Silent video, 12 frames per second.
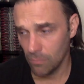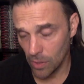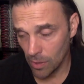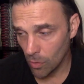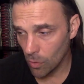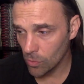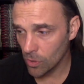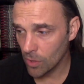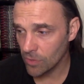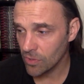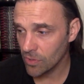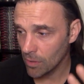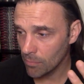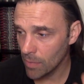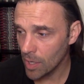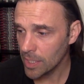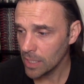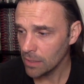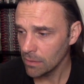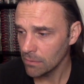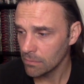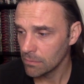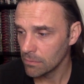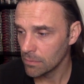They hold on to their money.
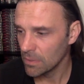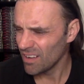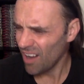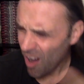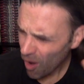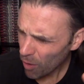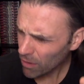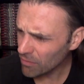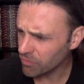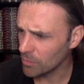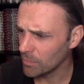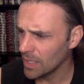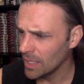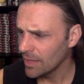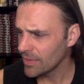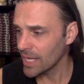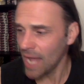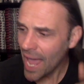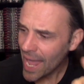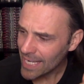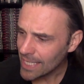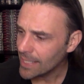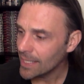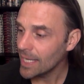All of them.
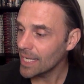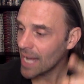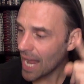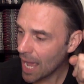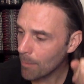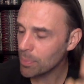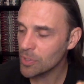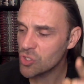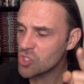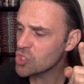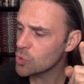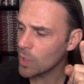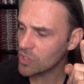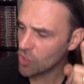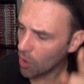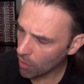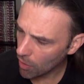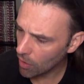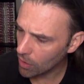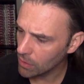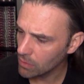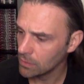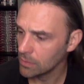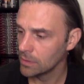Hey, it happens to us all.
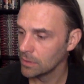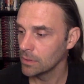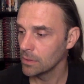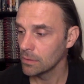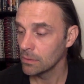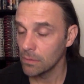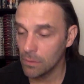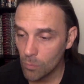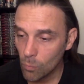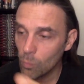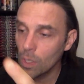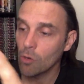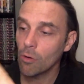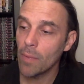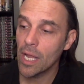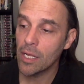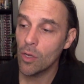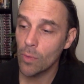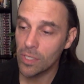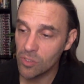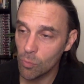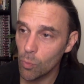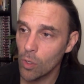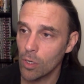Where am I going
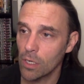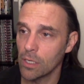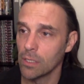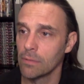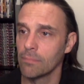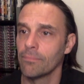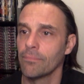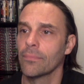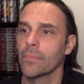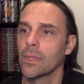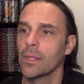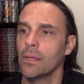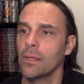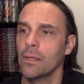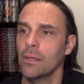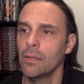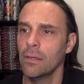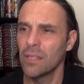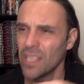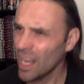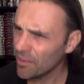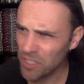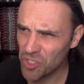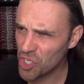to work? You
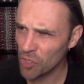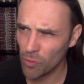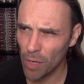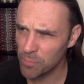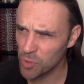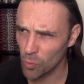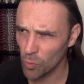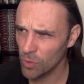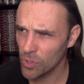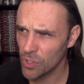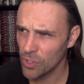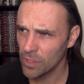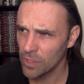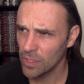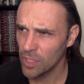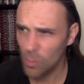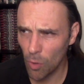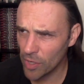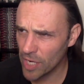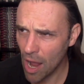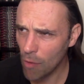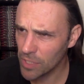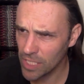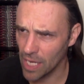have to cheer up, George. You aren't
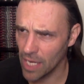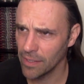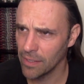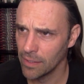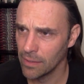out yet.